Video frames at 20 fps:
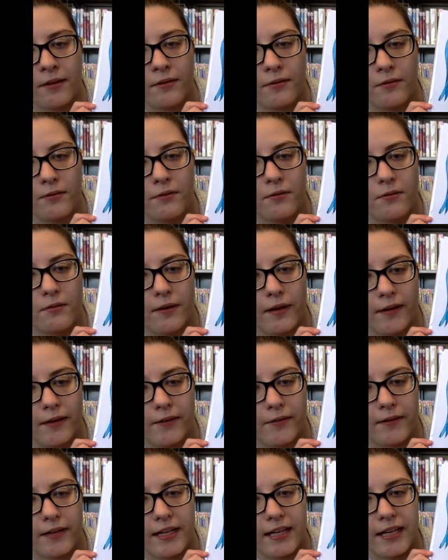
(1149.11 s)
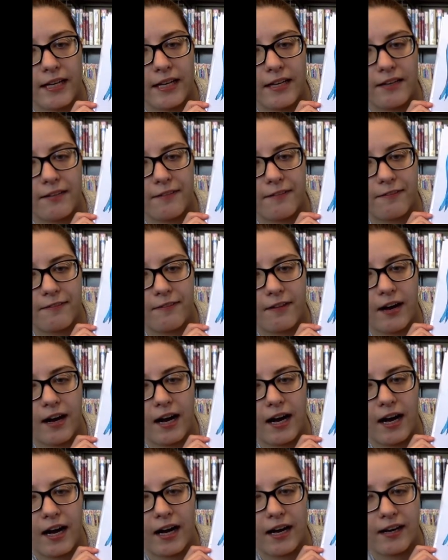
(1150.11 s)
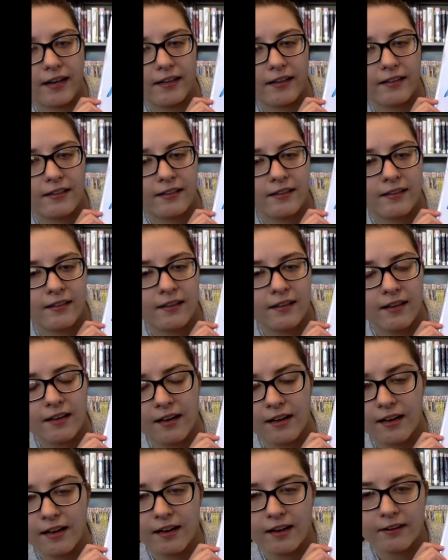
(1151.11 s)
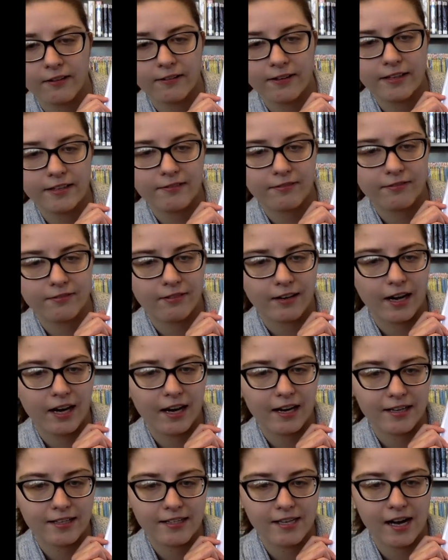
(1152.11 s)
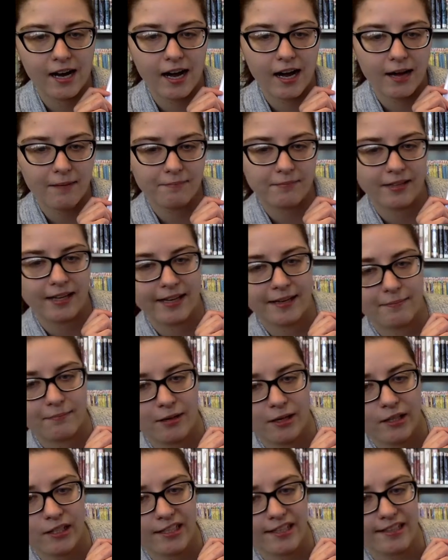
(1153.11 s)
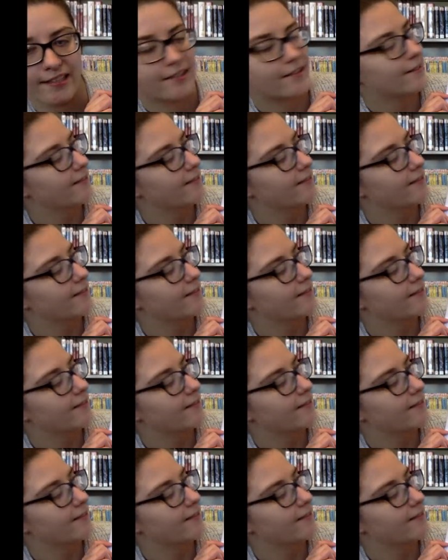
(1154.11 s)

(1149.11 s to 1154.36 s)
Ooh, a green frog. Green frogs hop like bunnies.